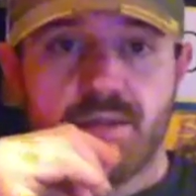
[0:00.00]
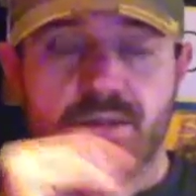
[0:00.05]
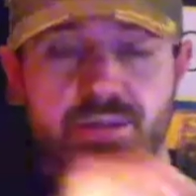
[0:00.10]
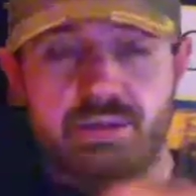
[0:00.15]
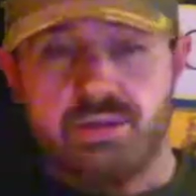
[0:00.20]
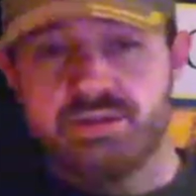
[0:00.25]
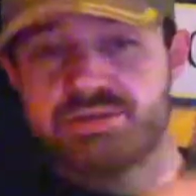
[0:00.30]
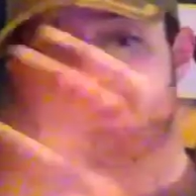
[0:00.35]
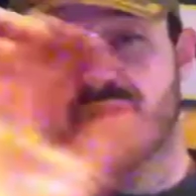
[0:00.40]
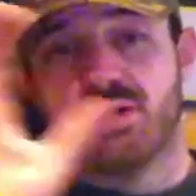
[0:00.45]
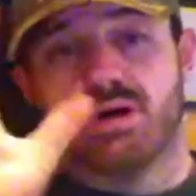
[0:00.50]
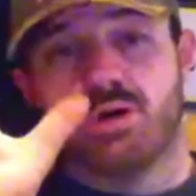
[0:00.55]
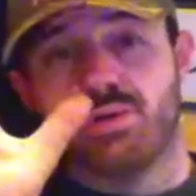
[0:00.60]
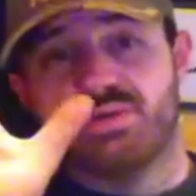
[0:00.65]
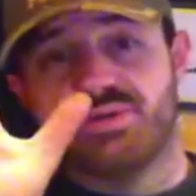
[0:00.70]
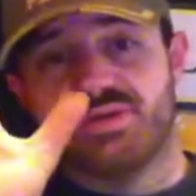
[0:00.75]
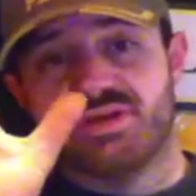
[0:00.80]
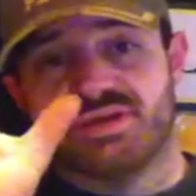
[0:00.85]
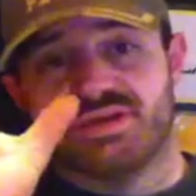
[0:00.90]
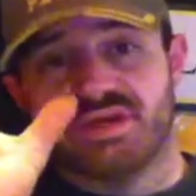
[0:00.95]
years ago,
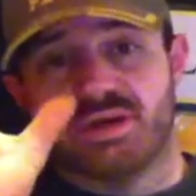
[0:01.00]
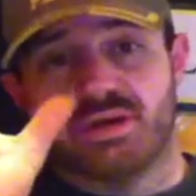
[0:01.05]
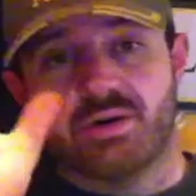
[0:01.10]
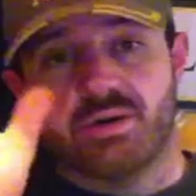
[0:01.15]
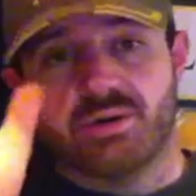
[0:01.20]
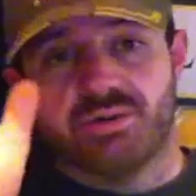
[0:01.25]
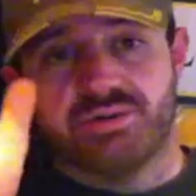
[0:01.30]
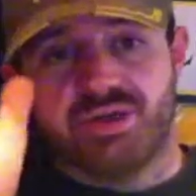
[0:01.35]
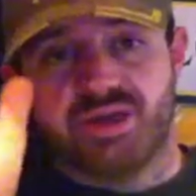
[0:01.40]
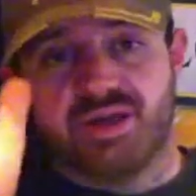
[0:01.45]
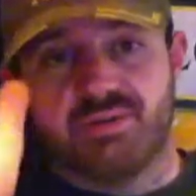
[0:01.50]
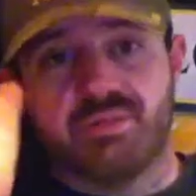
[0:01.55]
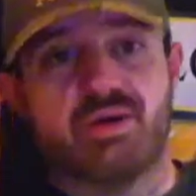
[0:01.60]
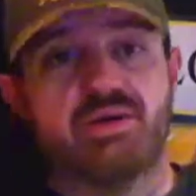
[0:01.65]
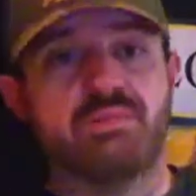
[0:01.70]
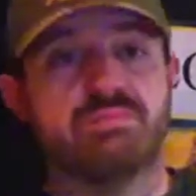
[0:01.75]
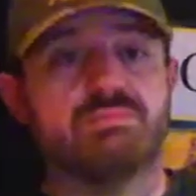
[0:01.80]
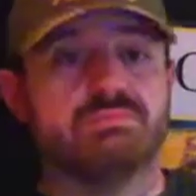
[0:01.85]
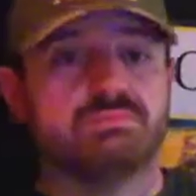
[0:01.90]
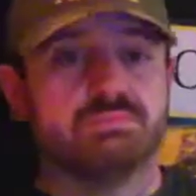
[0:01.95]
when this whole thing
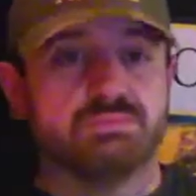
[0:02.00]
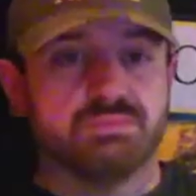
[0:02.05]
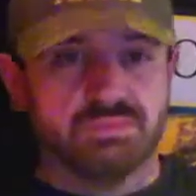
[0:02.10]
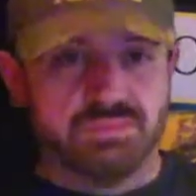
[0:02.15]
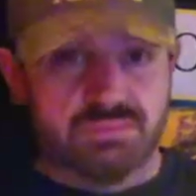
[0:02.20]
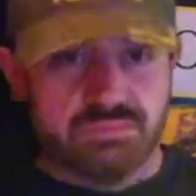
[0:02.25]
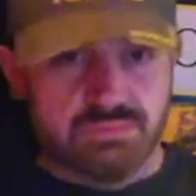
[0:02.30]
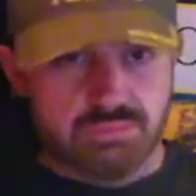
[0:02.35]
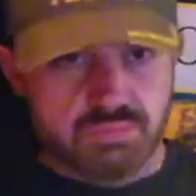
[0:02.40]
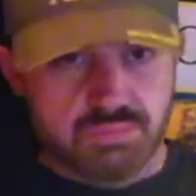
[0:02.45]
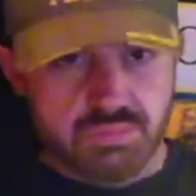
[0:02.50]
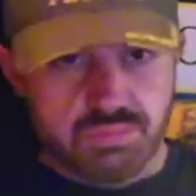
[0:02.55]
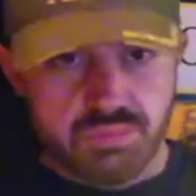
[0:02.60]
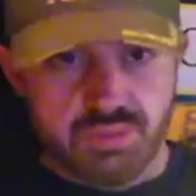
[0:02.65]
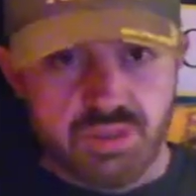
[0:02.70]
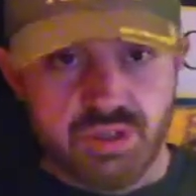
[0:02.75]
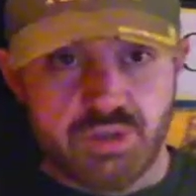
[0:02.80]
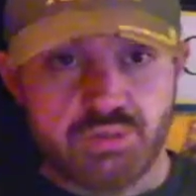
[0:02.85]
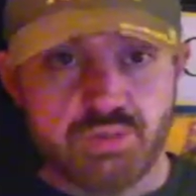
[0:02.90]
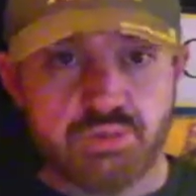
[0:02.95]
about
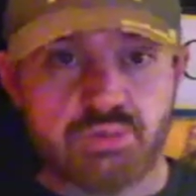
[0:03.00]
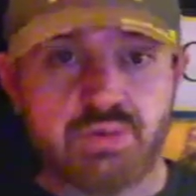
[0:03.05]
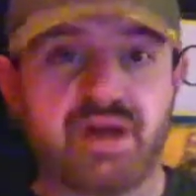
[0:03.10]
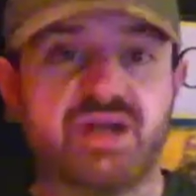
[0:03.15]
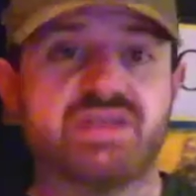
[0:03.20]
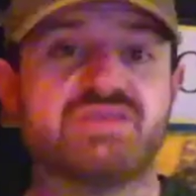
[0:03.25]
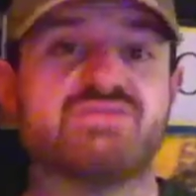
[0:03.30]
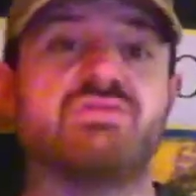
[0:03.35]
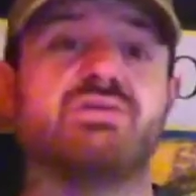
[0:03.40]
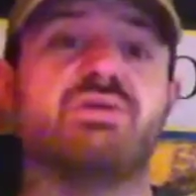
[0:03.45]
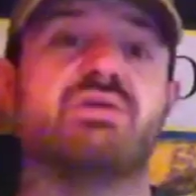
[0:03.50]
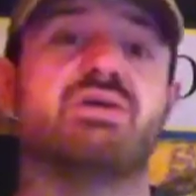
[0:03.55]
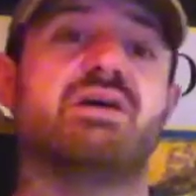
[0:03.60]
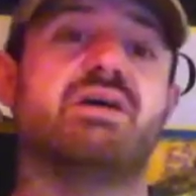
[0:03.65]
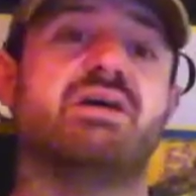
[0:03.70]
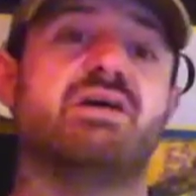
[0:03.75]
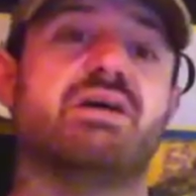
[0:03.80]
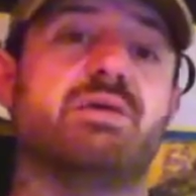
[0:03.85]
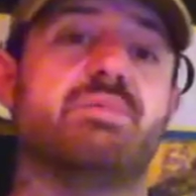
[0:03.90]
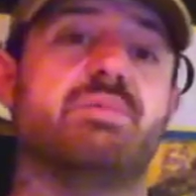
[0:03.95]
equal rights for a
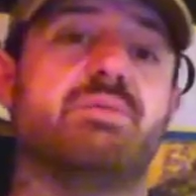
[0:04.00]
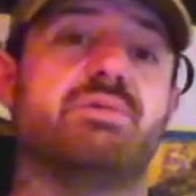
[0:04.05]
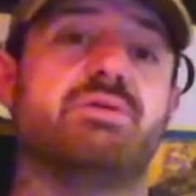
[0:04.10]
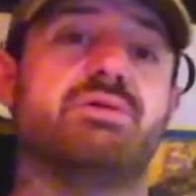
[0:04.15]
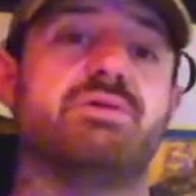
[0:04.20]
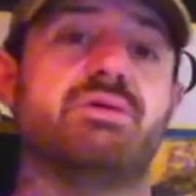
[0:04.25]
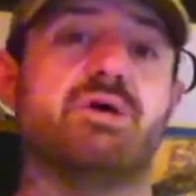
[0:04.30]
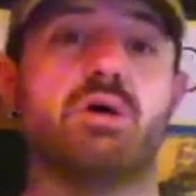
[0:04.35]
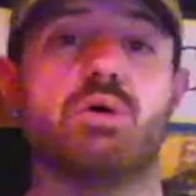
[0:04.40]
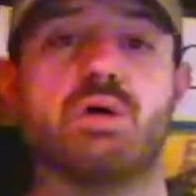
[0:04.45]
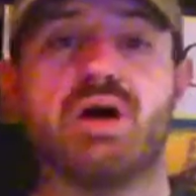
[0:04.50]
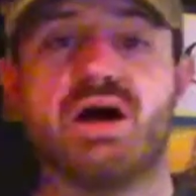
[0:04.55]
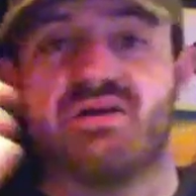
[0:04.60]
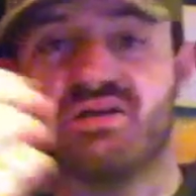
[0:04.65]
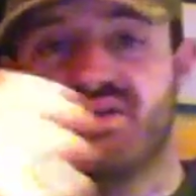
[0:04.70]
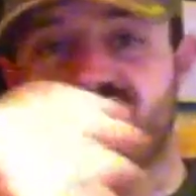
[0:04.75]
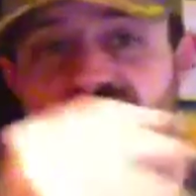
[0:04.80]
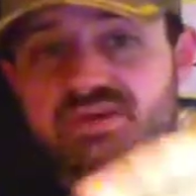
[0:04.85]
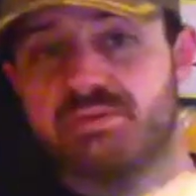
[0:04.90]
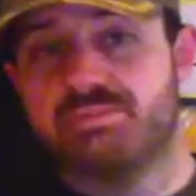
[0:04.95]
gay couple, how
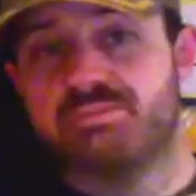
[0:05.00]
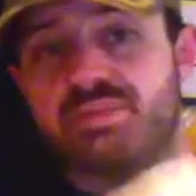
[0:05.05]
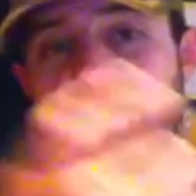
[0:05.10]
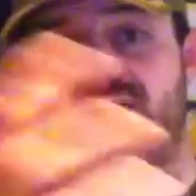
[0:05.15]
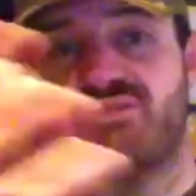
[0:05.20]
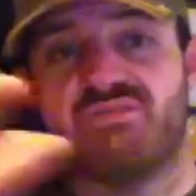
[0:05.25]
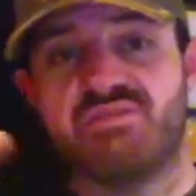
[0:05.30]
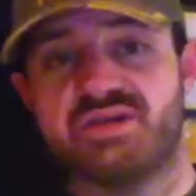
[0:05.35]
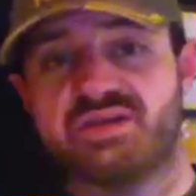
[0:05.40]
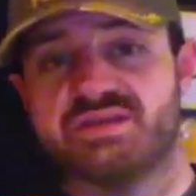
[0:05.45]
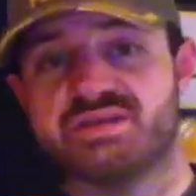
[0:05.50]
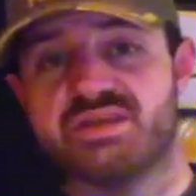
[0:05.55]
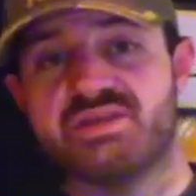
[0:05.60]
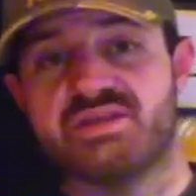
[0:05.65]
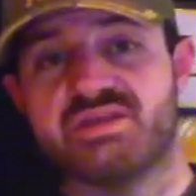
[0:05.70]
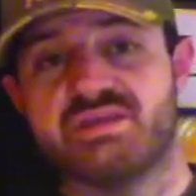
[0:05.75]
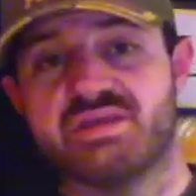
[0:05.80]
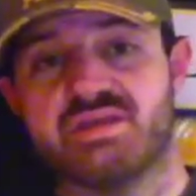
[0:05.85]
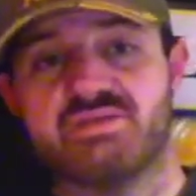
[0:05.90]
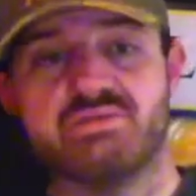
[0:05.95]
giving them benefits
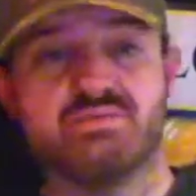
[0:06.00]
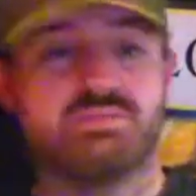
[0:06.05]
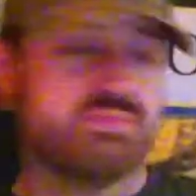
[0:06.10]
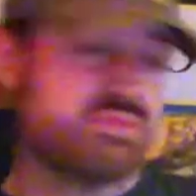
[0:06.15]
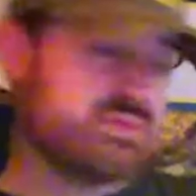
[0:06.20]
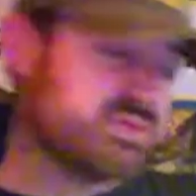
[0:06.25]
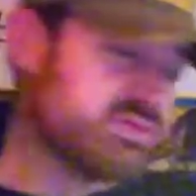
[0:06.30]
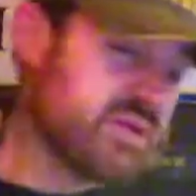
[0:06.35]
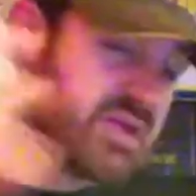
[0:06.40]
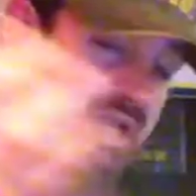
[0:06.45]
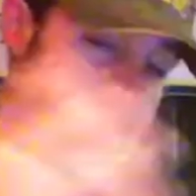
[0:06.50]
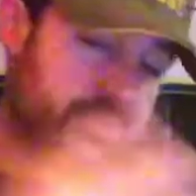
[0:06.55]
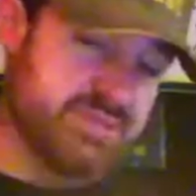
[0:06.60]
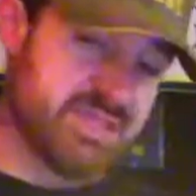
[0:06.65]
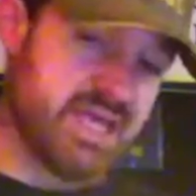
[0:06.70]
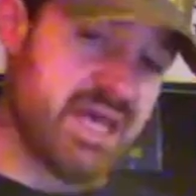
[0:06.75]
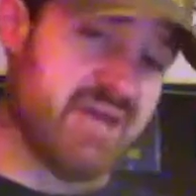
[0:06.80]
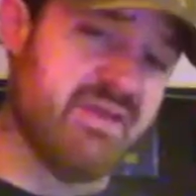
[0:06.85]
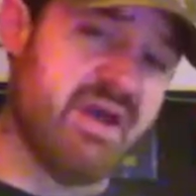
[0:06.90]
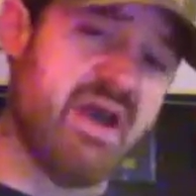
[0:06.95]
that the straight
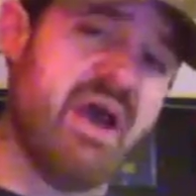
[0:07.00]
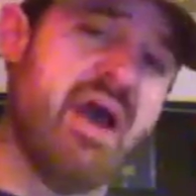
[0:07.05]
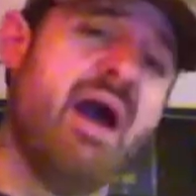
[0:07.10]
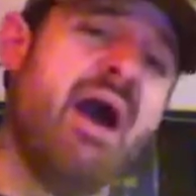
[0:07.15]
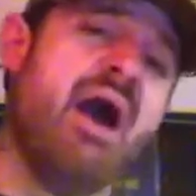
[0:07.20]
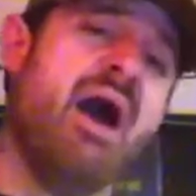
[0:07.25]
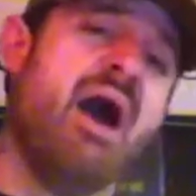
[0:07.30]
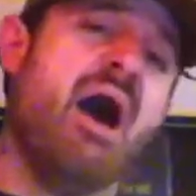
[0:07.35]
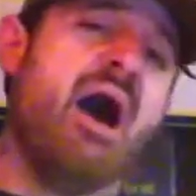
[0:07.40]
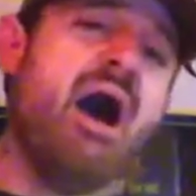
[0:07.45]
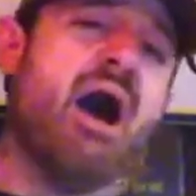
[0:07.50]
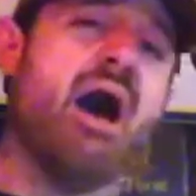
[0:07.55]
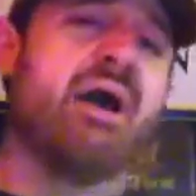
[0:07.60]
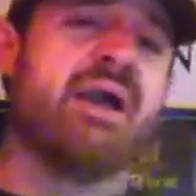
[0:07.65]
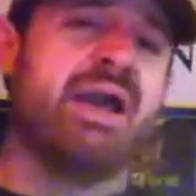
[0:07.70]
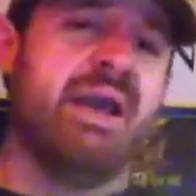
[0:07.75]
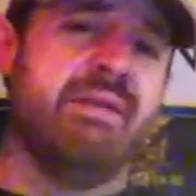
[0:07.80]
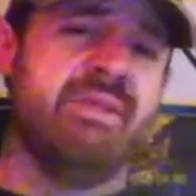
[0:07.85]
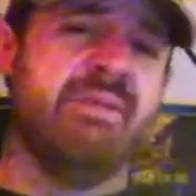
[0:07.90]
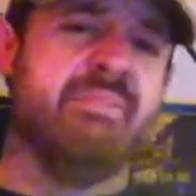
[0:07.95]
couples have, all
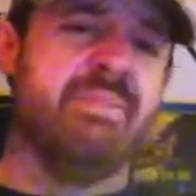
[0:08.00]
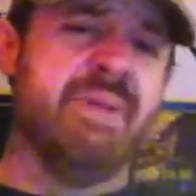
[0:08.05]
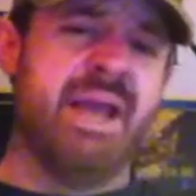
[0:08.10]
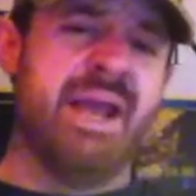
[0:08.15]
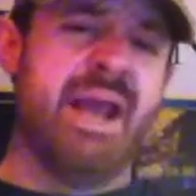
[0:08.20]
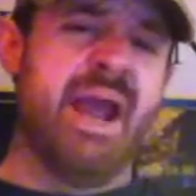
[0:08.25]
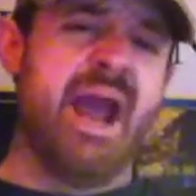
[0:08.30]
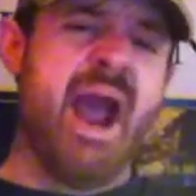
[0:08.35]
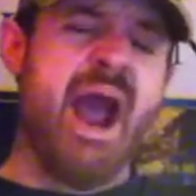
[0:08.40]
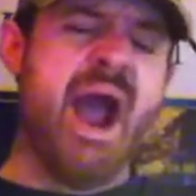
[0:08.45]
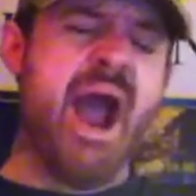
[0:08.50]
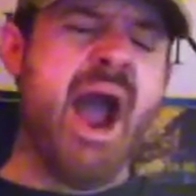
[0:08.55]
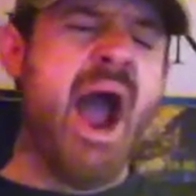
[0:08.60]
came to be,